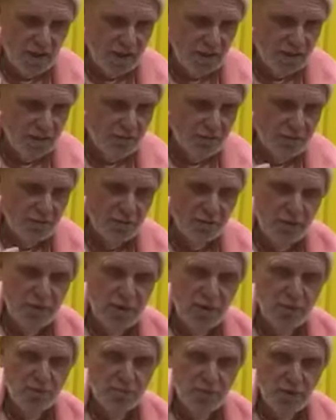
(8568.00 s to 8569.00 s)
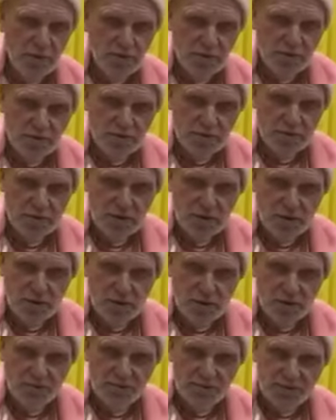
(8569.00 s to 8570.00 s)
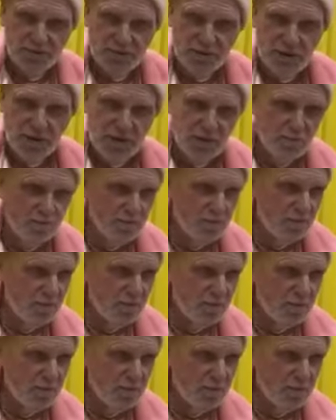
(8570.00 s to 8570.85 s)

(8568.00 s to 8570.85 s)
are 3 components of the same